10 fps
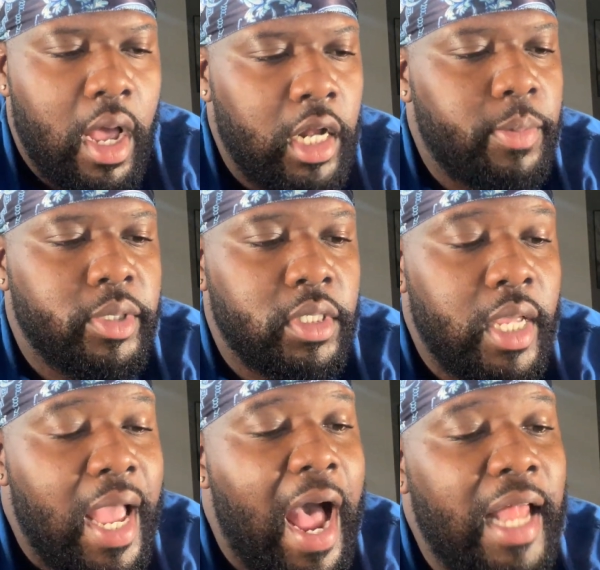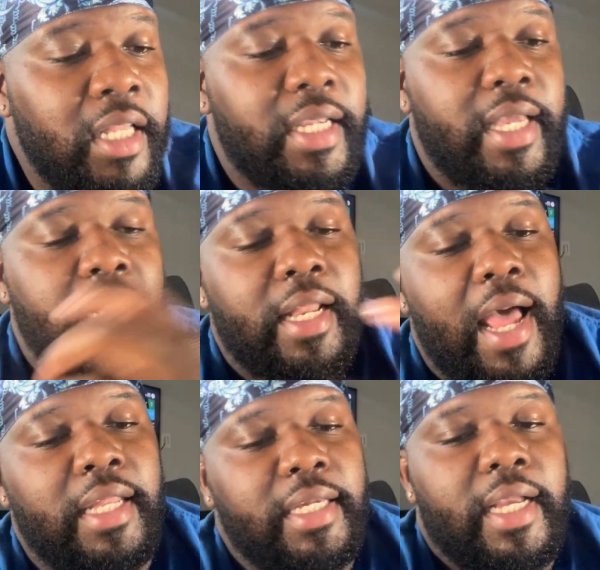100%. Yes. I look
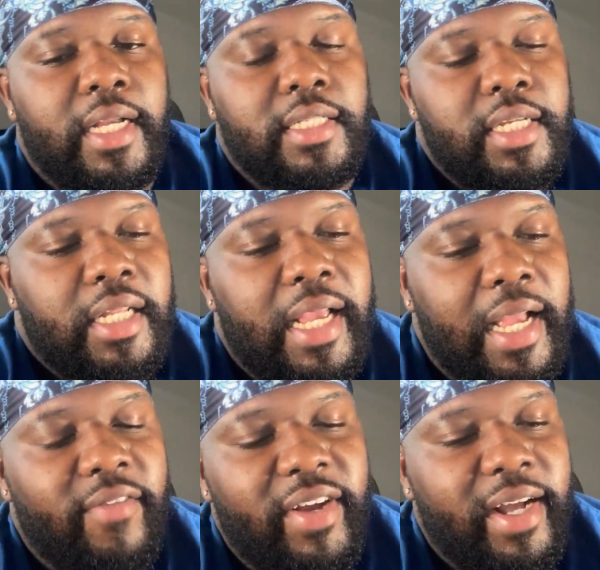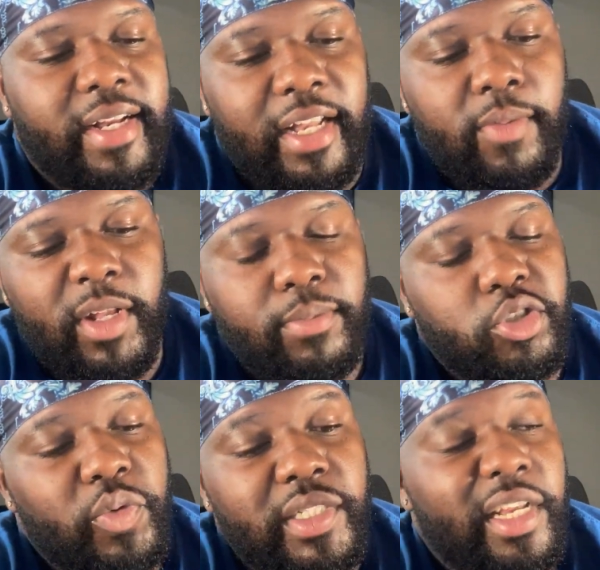at content like if I got a lemon, I'm
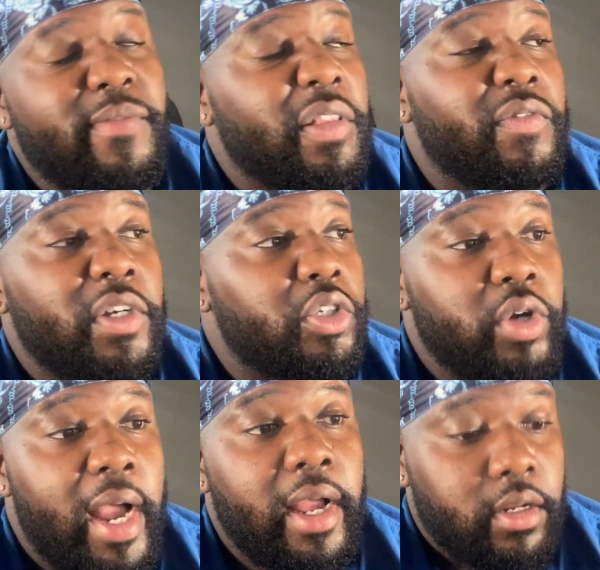squeezing that motherfucker dry.